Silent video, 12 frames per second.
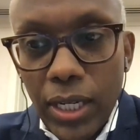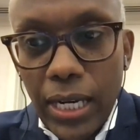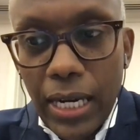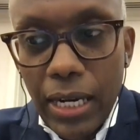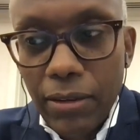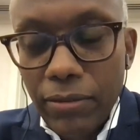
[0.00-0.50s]

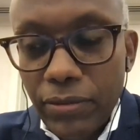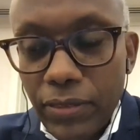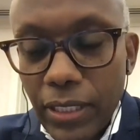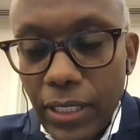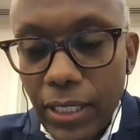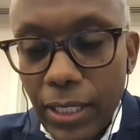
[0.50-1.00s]
have
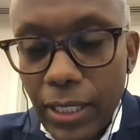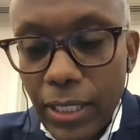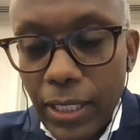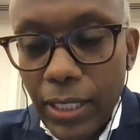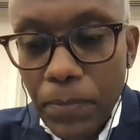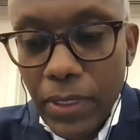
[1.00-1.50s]

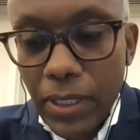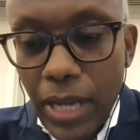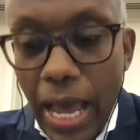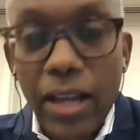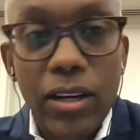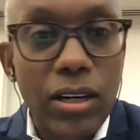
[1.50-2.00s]

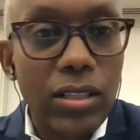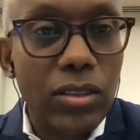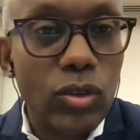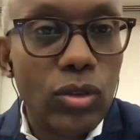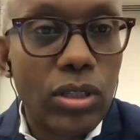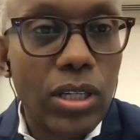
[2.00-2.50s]

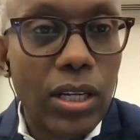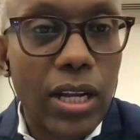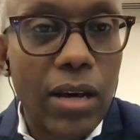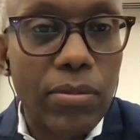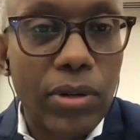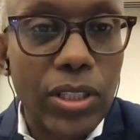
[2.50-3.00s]
anchored your
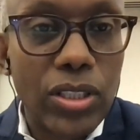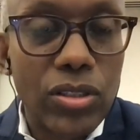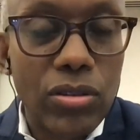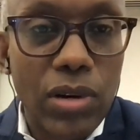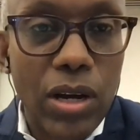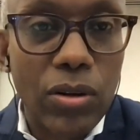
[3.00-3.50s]
collaborations
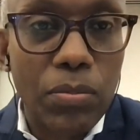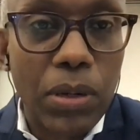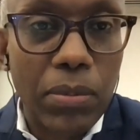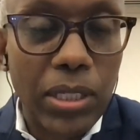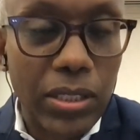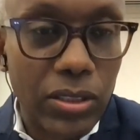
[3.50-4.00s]
around
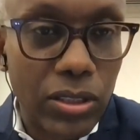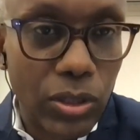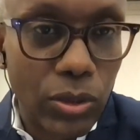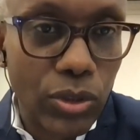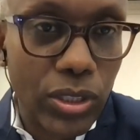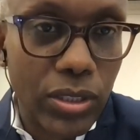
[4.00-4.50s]
public
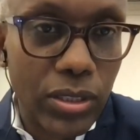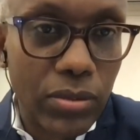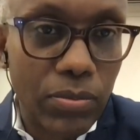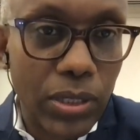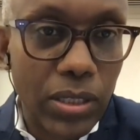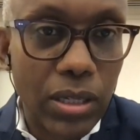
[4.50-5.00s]
institutions,
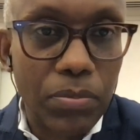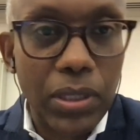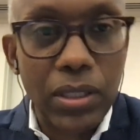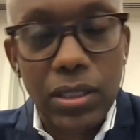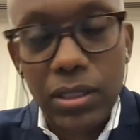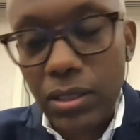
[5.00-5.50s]
be it
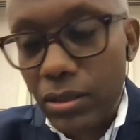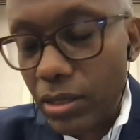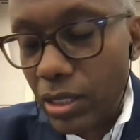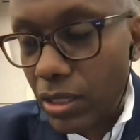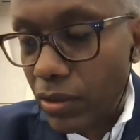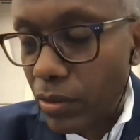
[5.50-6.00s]
be the
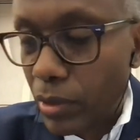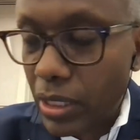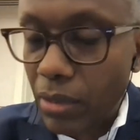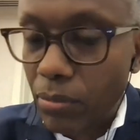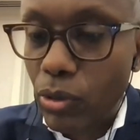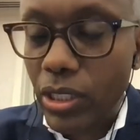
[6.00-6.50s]
government of
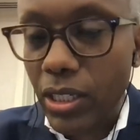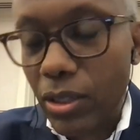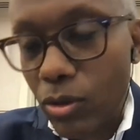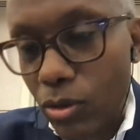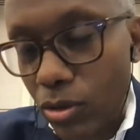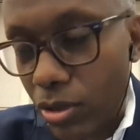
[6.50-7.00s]

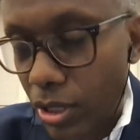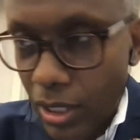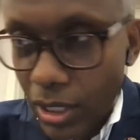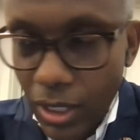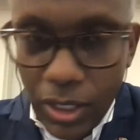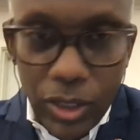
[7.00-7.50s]
Cambodia or
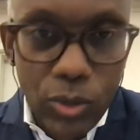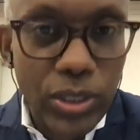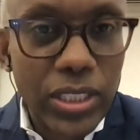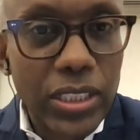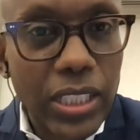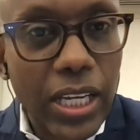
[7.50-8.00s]

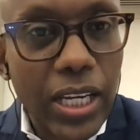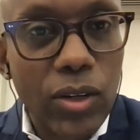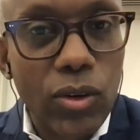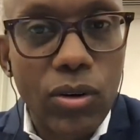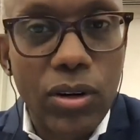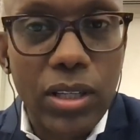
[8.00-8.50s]
USAID
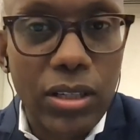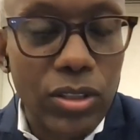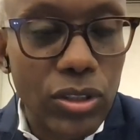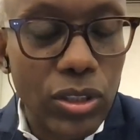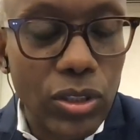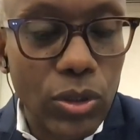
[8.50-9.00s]
or other
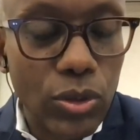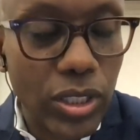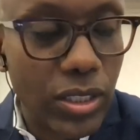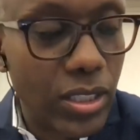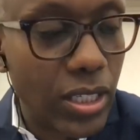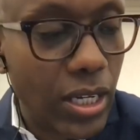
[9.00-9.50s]

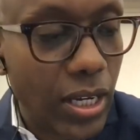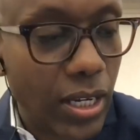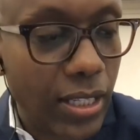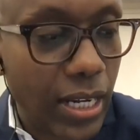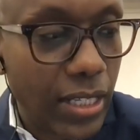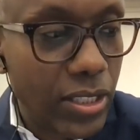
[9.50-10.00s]
institutions.
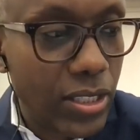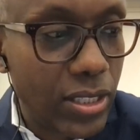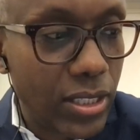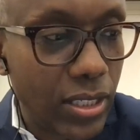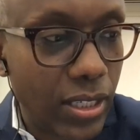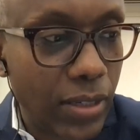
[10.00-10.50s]
That's
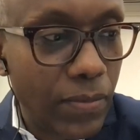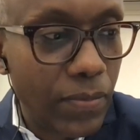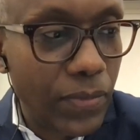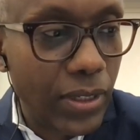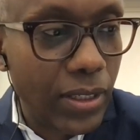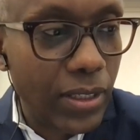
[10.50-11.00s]

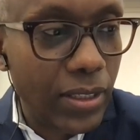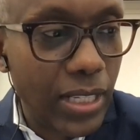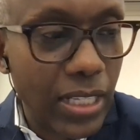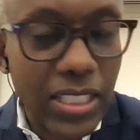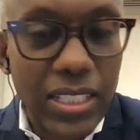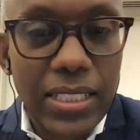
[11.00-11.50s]

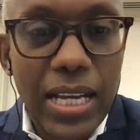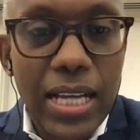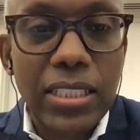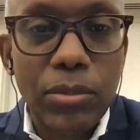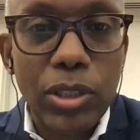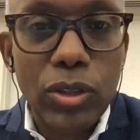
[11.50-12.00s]
a
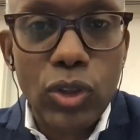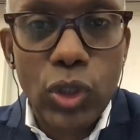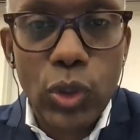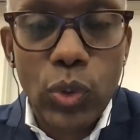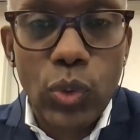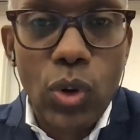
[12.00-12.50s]
testament
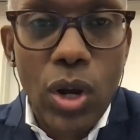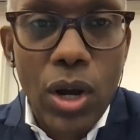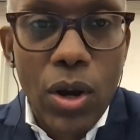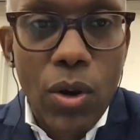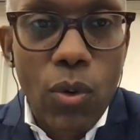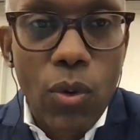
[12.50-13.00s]
to
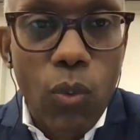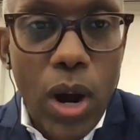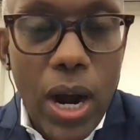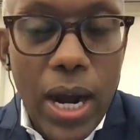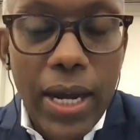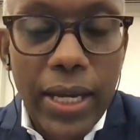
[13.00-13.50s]

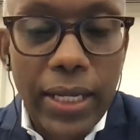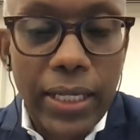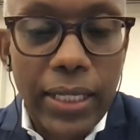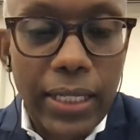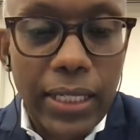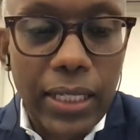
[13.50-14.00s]

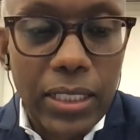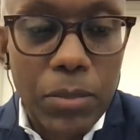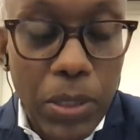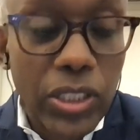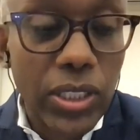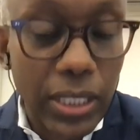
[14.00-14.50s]
why,
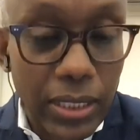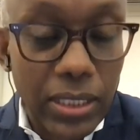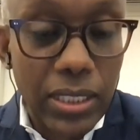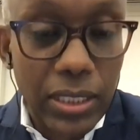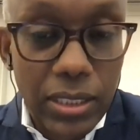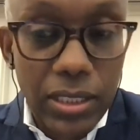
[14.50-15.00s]
especially in
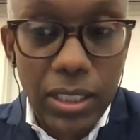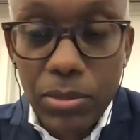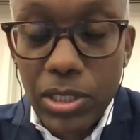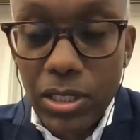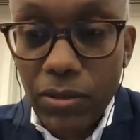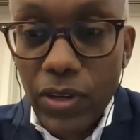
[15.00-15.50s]
these
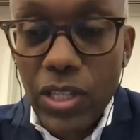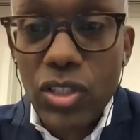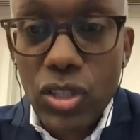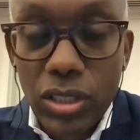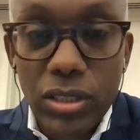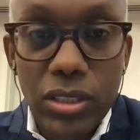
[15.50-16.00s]
times of
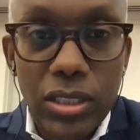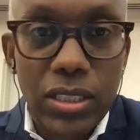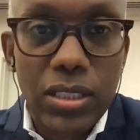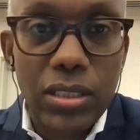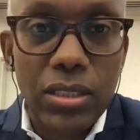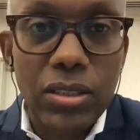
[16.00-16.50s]

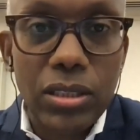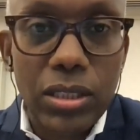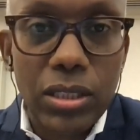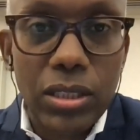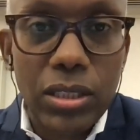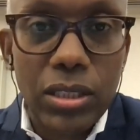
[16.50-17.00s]
uncertainties and
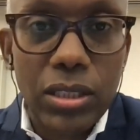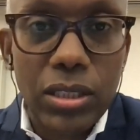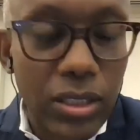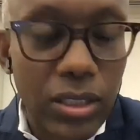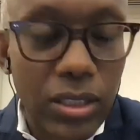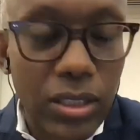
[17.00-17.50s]
in
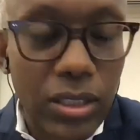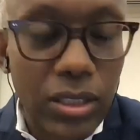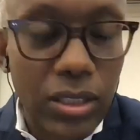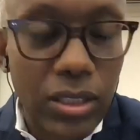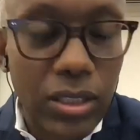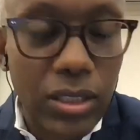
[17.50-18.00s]
these
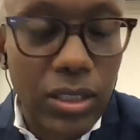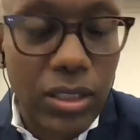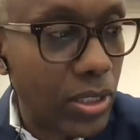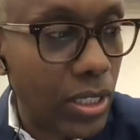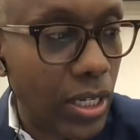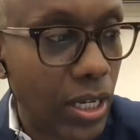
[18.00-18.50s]
challenging
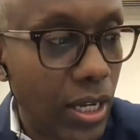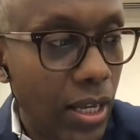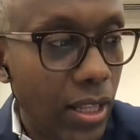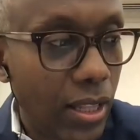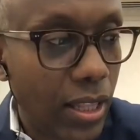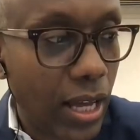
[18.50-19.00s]
times,
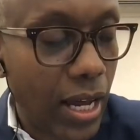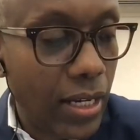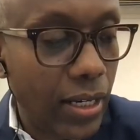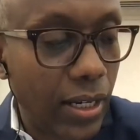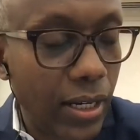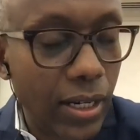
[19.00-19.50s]

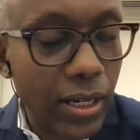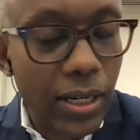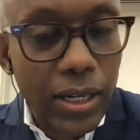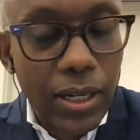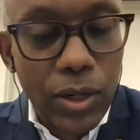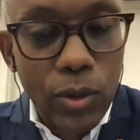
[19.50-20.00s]
that
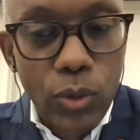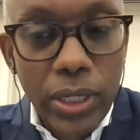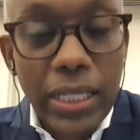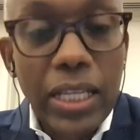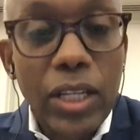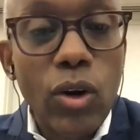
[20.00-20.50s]
we
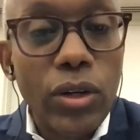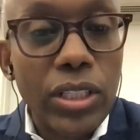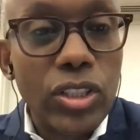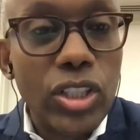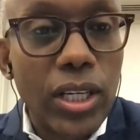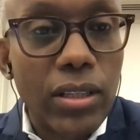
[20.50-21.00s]
lean on
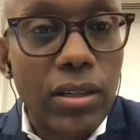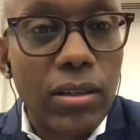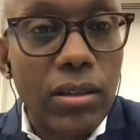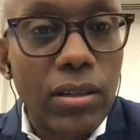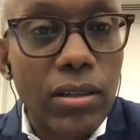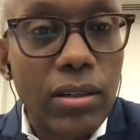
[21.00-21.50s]
each
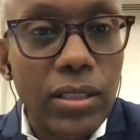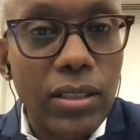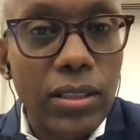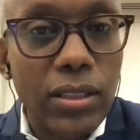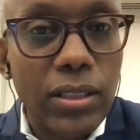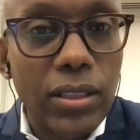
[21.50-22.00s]

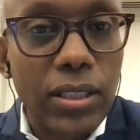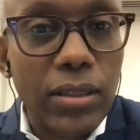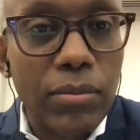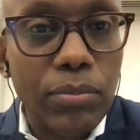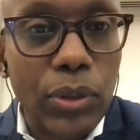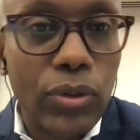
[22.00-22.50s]

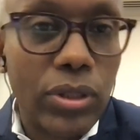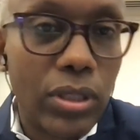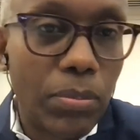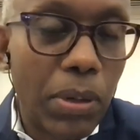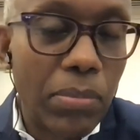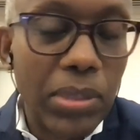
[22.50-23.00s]
other, both
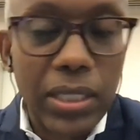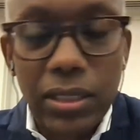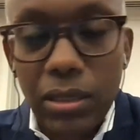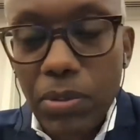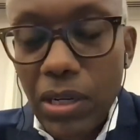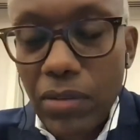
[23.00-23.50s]
the public and
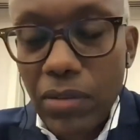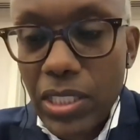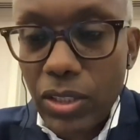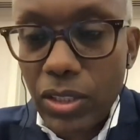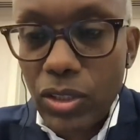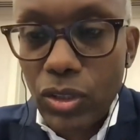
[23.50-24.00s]
the private
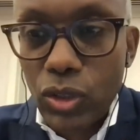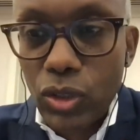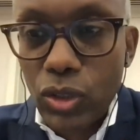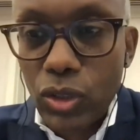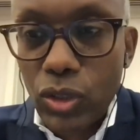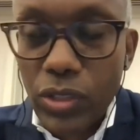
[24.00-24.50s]
sector,
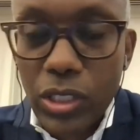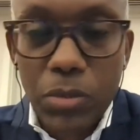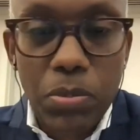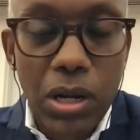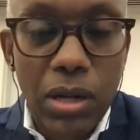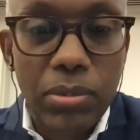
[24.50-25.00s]
to solve these
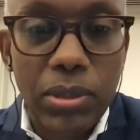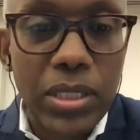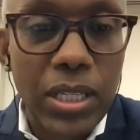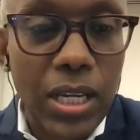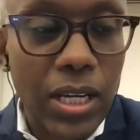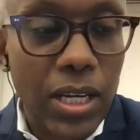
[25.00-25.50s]
problems.